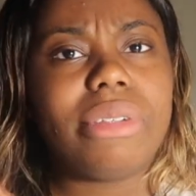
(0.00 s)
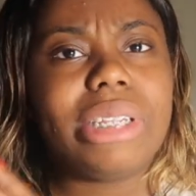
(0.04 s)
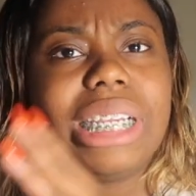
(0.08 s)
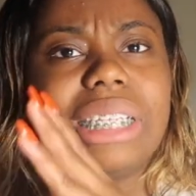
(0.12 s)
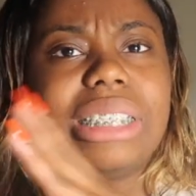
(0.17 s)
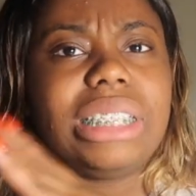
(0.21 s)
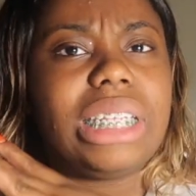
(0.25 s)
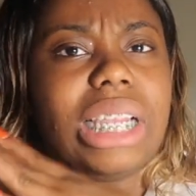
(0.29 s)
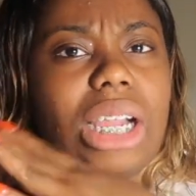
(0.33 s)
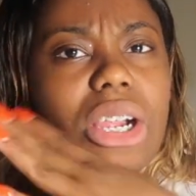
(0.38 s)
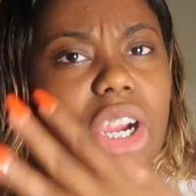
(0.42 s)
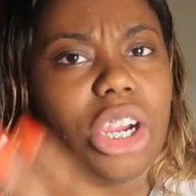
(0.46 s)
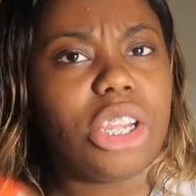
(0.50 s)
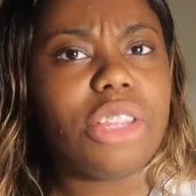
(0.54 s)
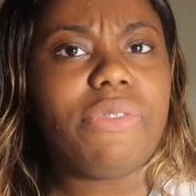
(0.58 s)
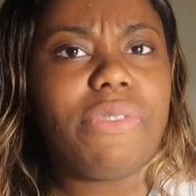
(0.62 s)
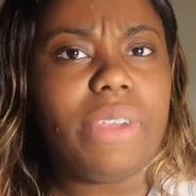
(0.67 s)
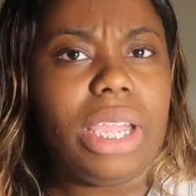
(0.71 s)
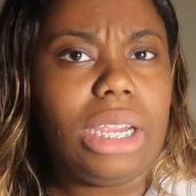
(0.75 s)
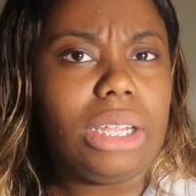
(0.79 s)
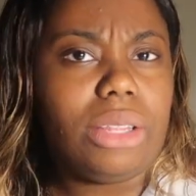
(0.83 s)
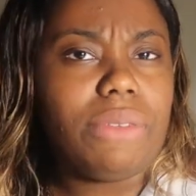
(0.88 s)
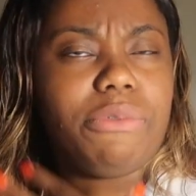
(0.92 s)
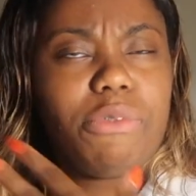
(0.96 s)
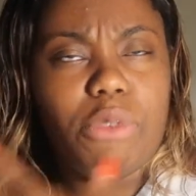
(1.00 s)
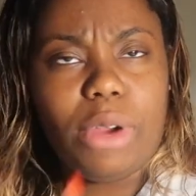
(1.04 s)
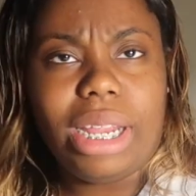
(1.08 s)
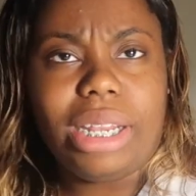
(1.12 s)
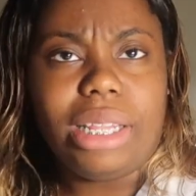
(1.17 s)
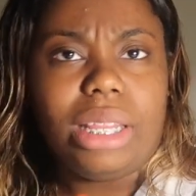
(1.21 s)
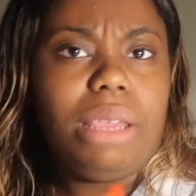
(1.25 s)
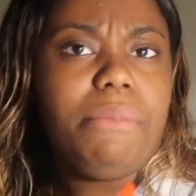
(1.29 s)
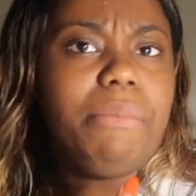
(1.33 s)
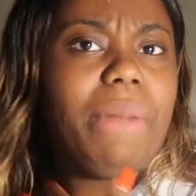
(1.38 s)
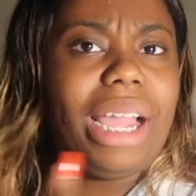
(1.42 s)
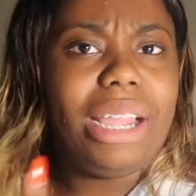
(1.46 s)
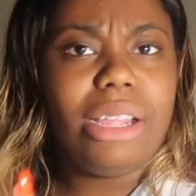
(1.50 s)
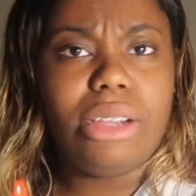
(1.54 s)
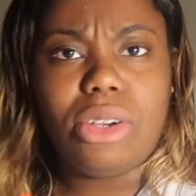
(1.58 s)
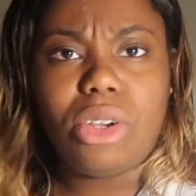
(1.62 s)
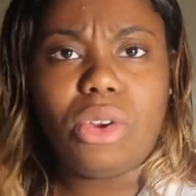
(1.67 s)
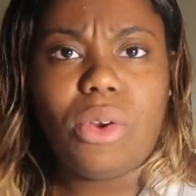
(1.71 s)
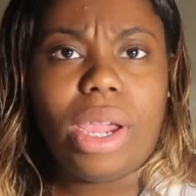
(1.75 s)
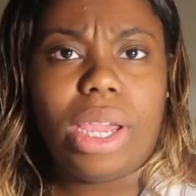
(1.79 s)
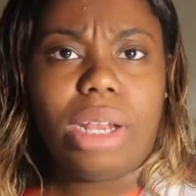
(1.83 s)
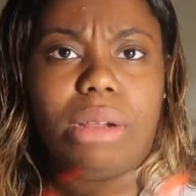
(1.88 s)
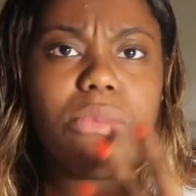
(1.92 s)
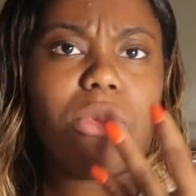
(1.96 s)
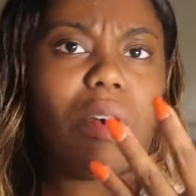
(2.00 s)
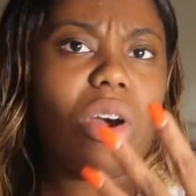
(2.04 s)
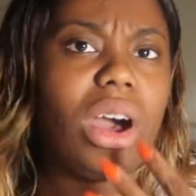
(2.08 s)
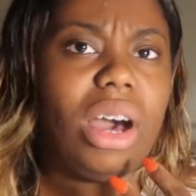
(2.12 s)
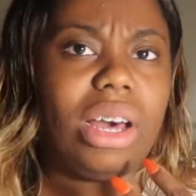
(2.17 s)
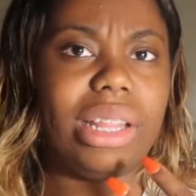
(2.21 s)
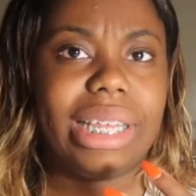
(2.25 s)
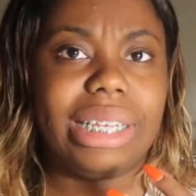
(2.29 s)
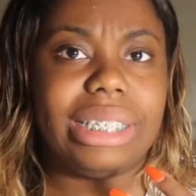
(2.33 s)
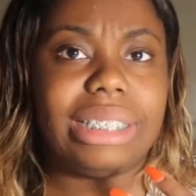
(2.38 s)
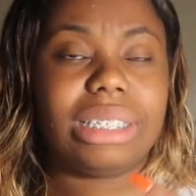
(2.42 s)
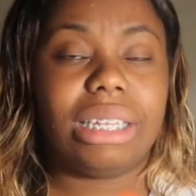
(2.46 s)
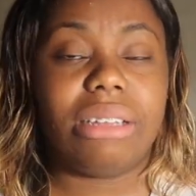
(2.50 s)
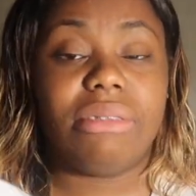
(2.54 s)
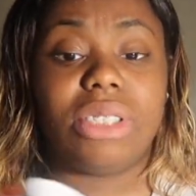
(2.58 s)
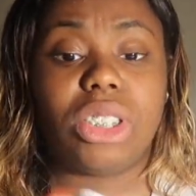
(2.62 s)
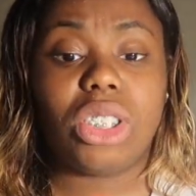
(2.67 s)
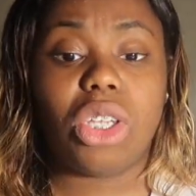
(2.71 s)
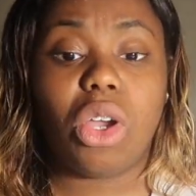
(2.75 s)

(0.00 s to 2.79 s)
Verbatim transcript: just earth friendly, biodegradable, all that stuff.